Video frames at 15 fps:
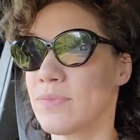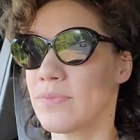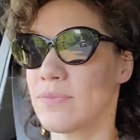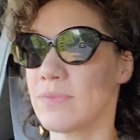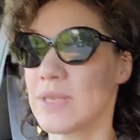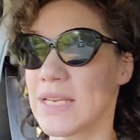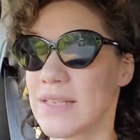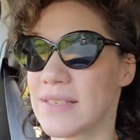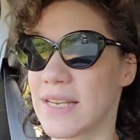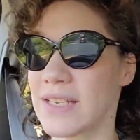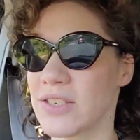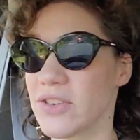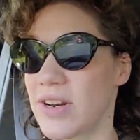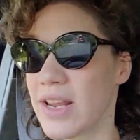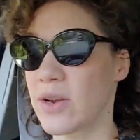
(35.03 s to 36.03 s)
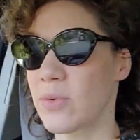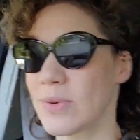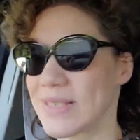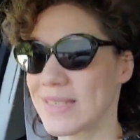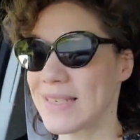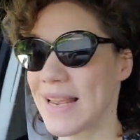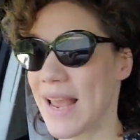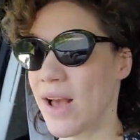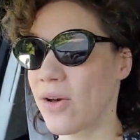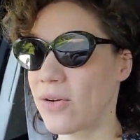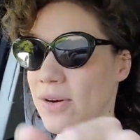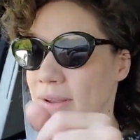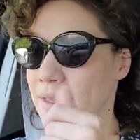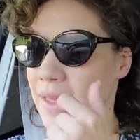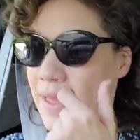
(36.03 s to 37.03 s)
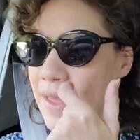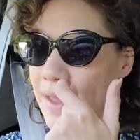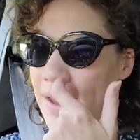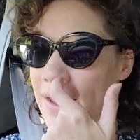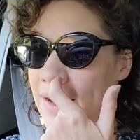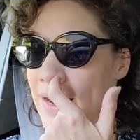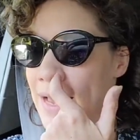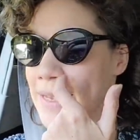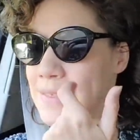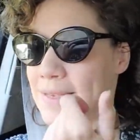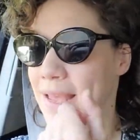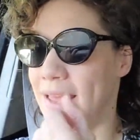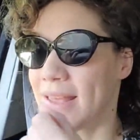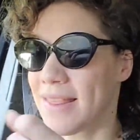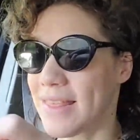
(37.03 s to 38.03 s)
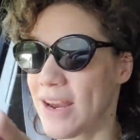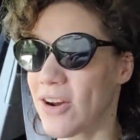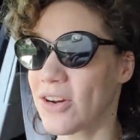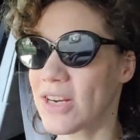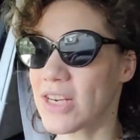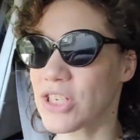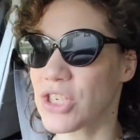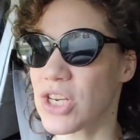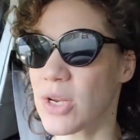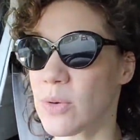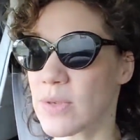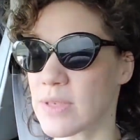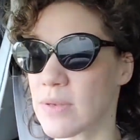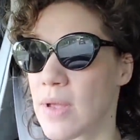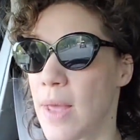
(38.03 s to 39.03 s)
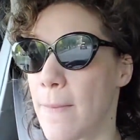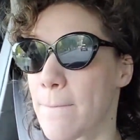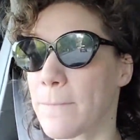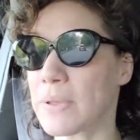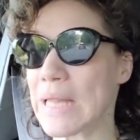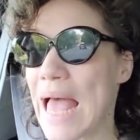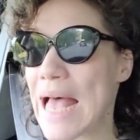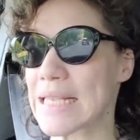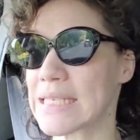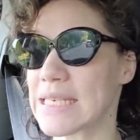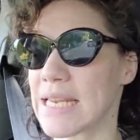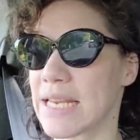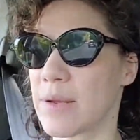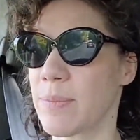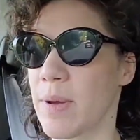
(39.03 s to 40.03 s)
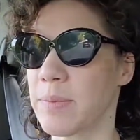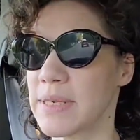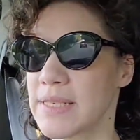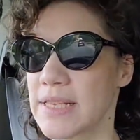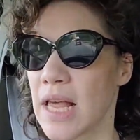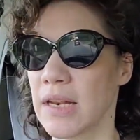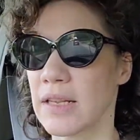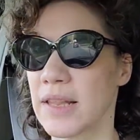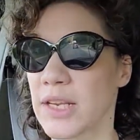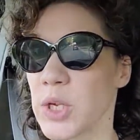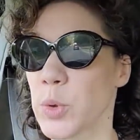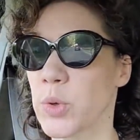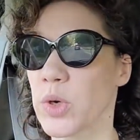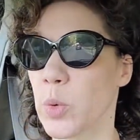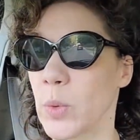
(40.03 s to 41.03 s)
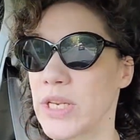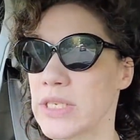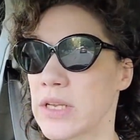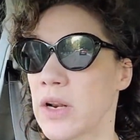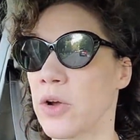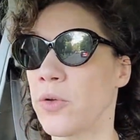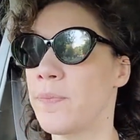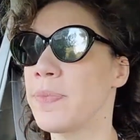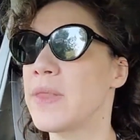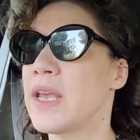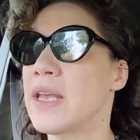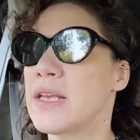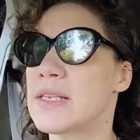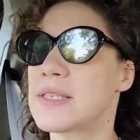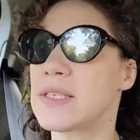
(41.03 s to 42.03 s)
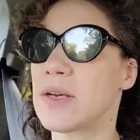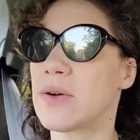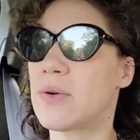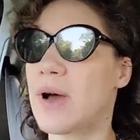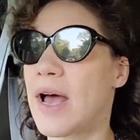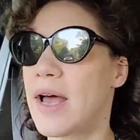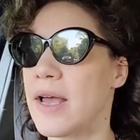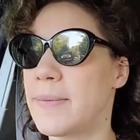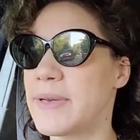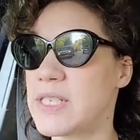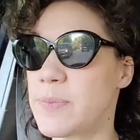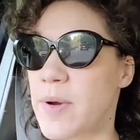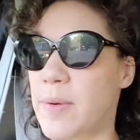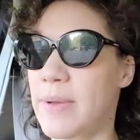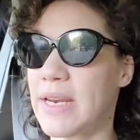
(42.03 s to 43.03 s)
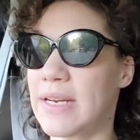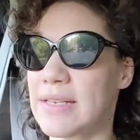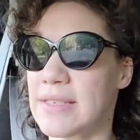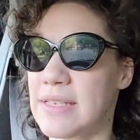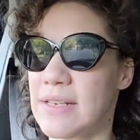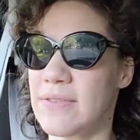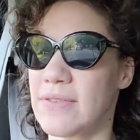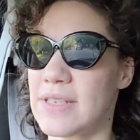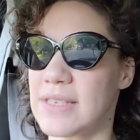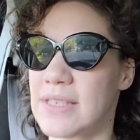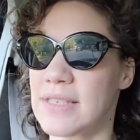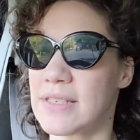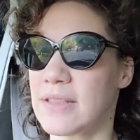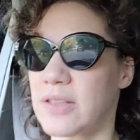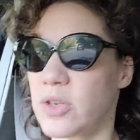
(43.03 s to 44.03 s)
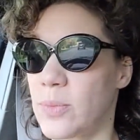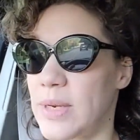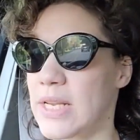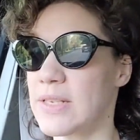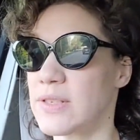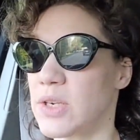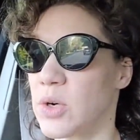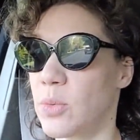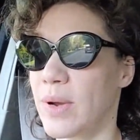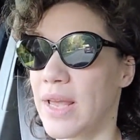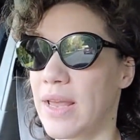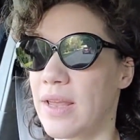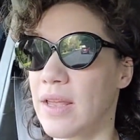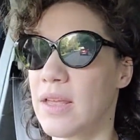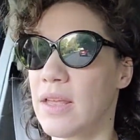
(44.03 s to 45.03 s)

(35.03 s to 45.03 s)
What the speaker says: because yesterday it was down, and as the air conditioning was blasting, it probably sounded like you were in a wind tunnel. So I'm experimenting to see if this is a little bit easier way